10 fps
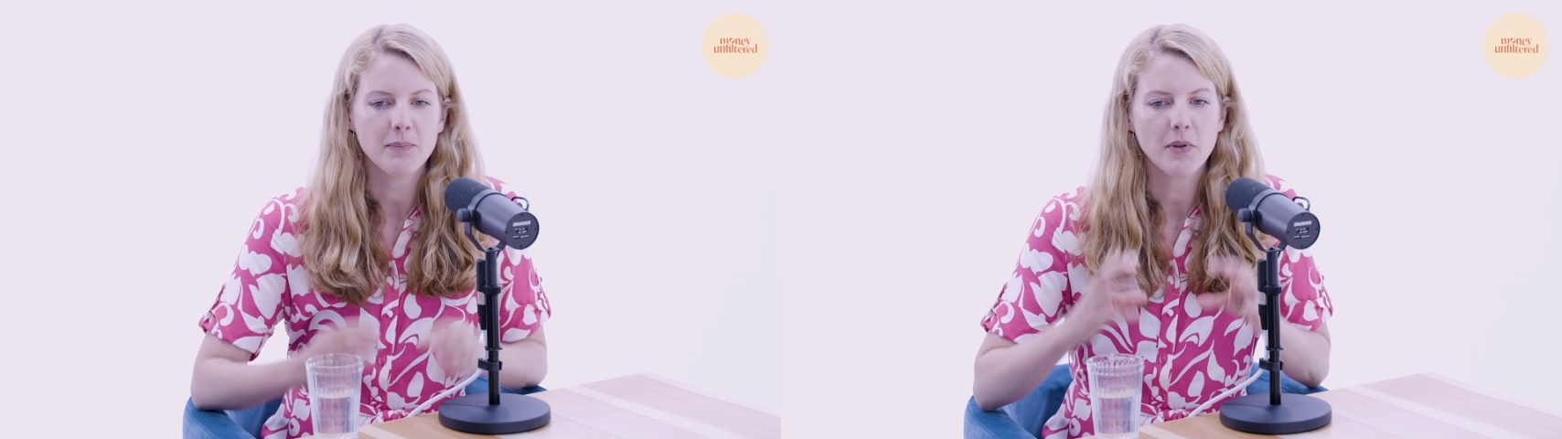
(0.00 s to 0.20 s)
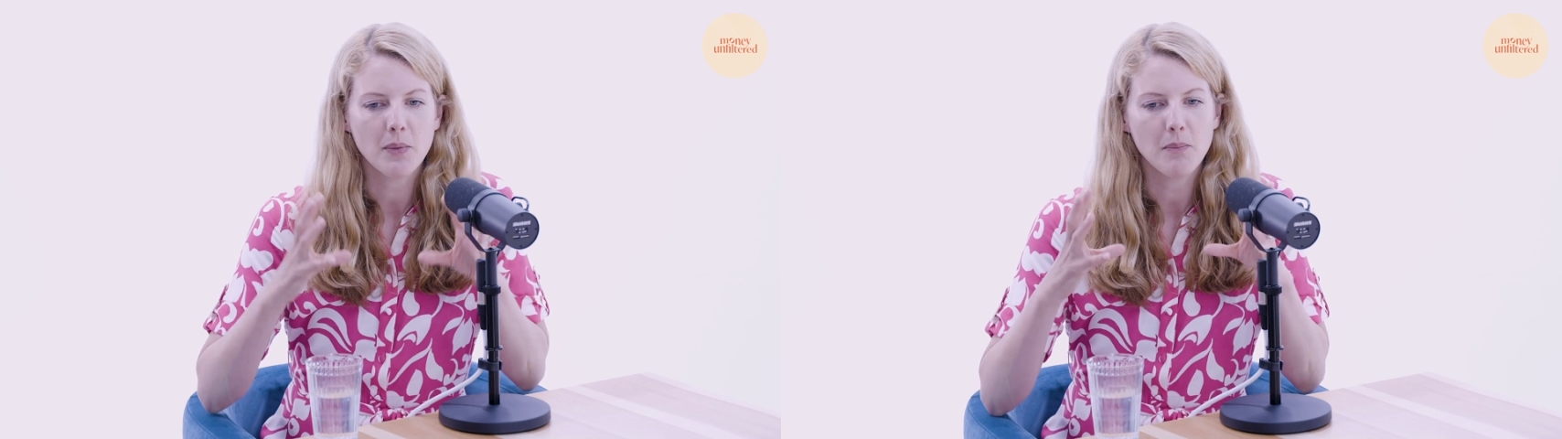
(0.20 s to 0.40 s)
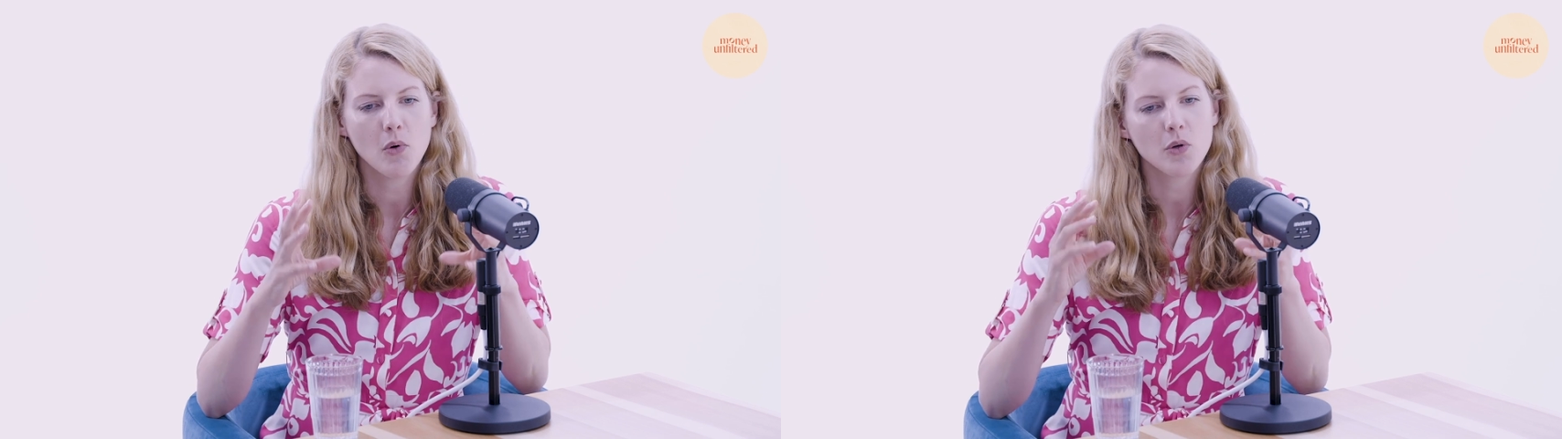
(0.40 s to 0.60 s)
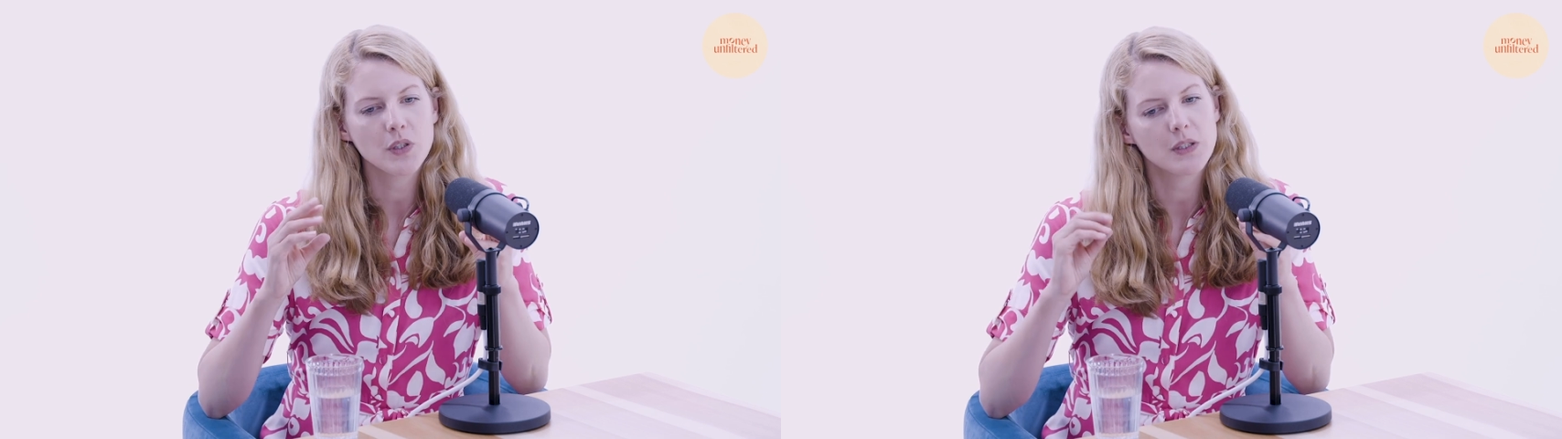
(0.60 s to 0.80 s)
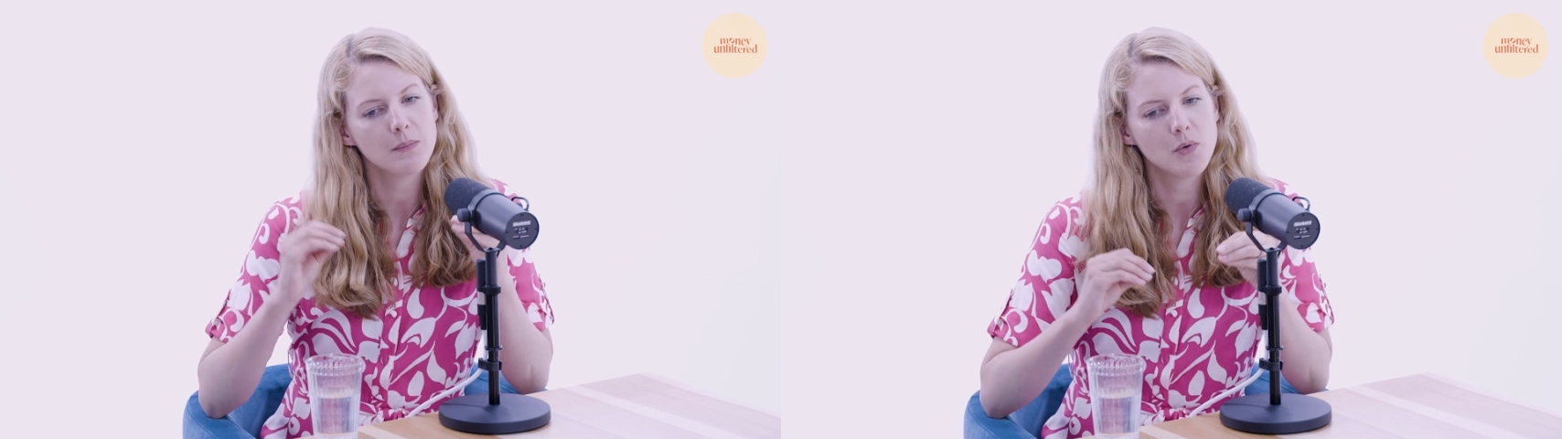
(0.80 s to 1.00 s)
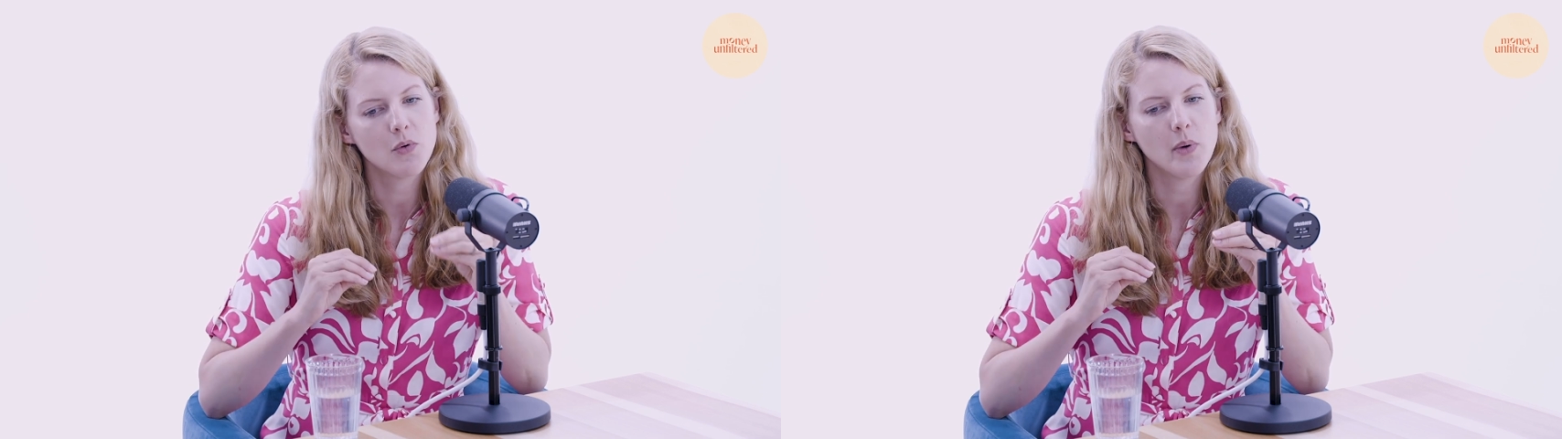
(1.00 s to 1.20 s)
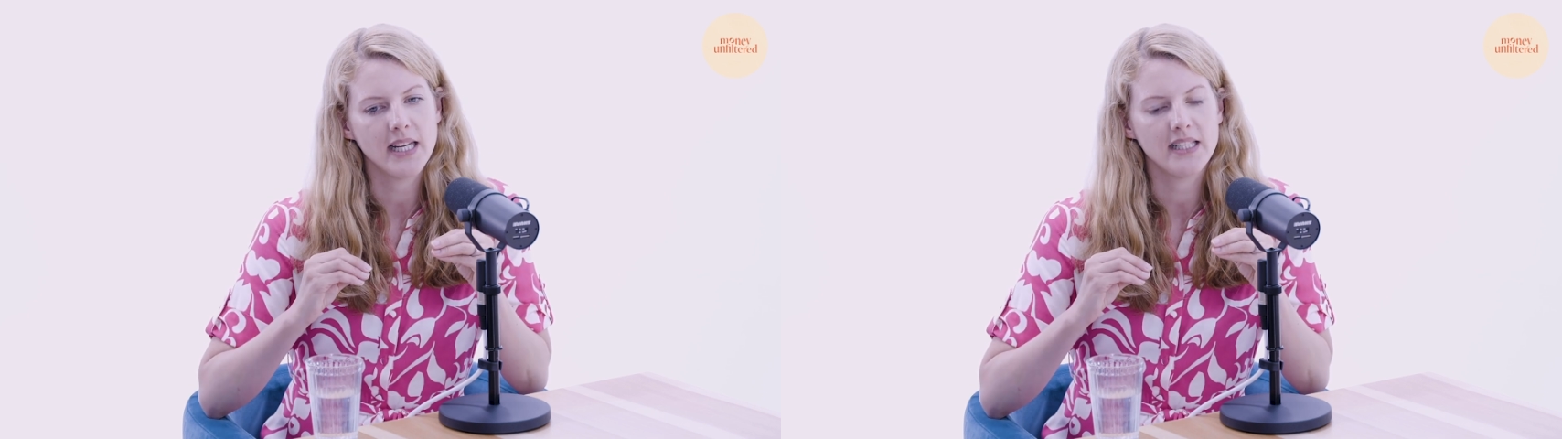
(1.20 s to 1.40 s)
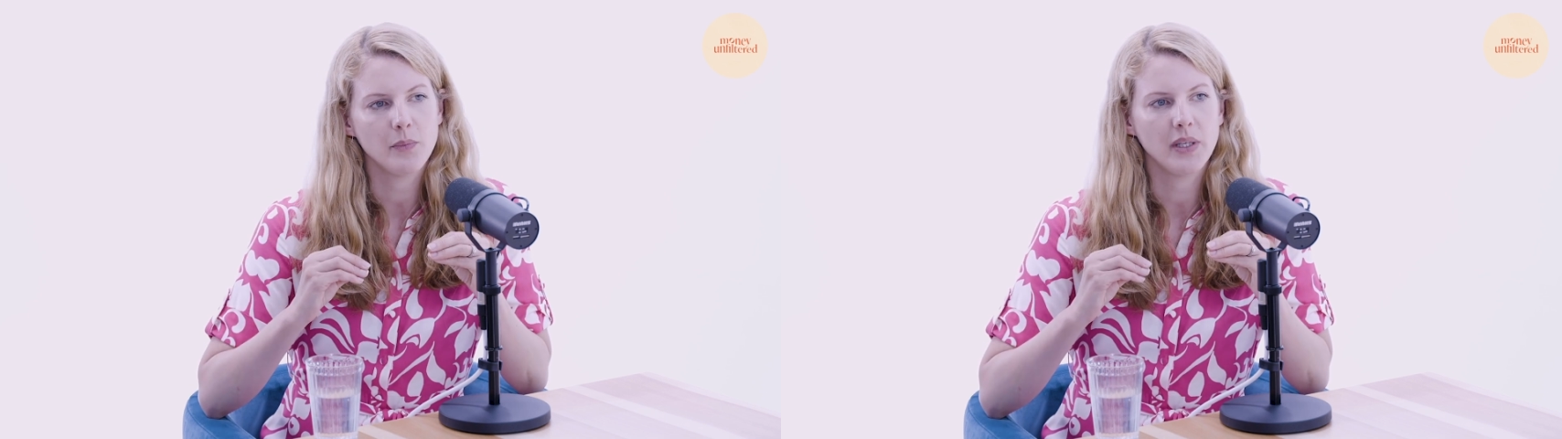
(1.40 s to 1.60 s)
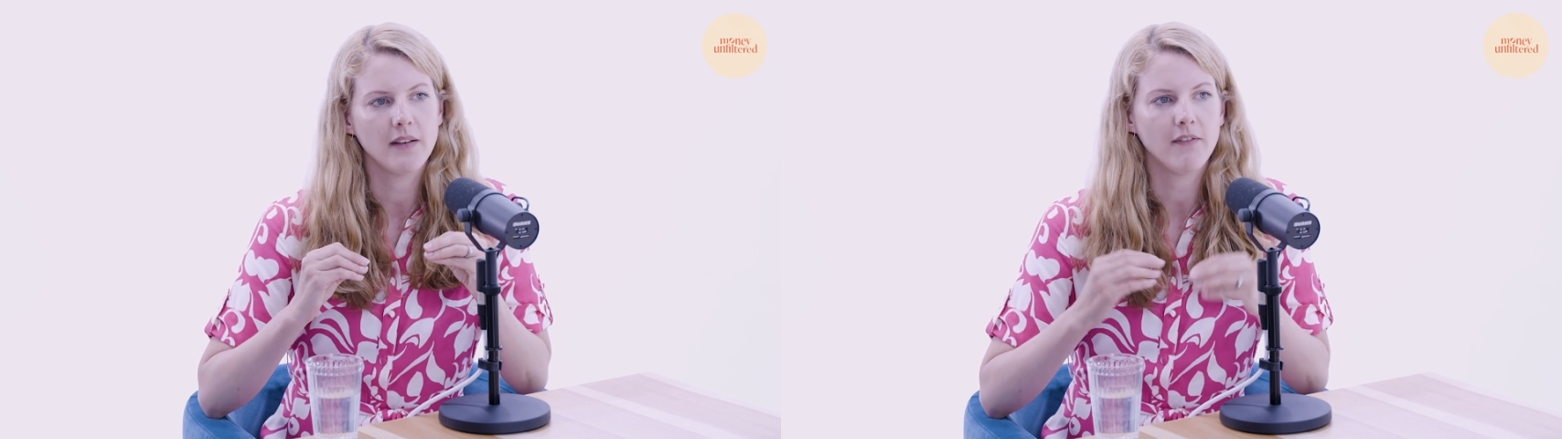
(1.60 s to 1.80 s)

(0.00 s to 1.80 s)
but the more small ways that we can